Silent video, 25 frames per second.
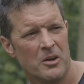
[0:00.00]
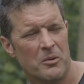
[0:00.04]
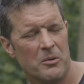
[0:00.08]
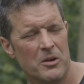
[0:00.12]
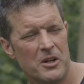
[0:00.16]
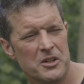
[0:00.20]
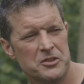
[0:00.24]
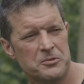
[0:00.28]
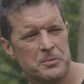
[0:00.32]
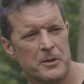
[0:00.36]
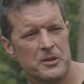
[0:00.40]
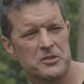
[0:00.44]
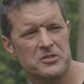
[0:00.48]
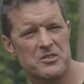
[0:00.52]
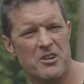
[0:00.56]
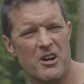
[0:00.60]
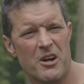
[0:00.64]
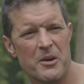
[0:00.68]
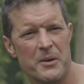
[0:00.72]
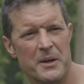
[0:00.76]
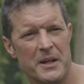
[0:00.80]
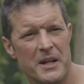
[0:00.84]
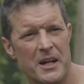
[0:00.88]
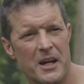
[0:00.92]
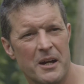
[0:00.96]
I suppose
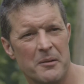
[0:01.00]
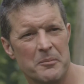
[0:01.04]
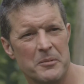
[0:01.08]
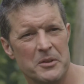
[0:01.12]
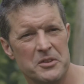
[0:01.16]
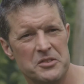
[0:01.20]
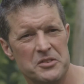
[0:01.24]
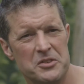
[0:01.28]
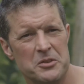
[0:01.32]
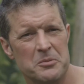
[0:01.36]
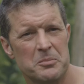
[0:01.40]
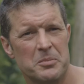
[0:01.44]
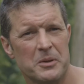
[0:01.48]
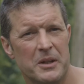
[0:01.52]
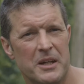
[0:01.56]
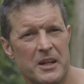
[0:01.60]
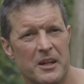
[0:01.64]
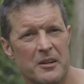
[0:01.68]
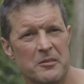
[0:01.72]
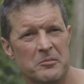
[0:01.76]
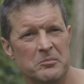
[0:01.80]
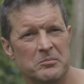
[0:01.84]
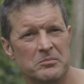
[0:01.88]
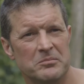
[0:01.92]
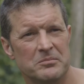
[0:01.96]
growing up, as you
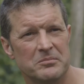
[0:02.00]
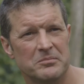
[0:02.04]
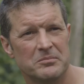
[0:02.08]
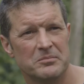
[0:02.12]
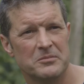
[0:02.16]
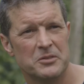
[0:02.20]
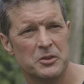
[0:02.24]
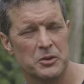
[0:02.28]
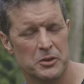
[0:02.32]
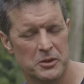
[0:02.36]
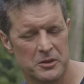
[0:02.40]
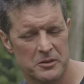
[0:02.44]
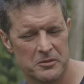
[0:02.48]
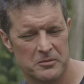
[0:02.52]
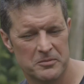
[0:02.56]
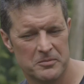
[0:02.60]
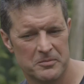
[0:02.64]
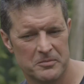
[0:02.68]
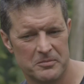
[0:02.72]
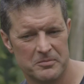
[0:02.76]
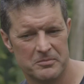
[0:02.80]
become sort of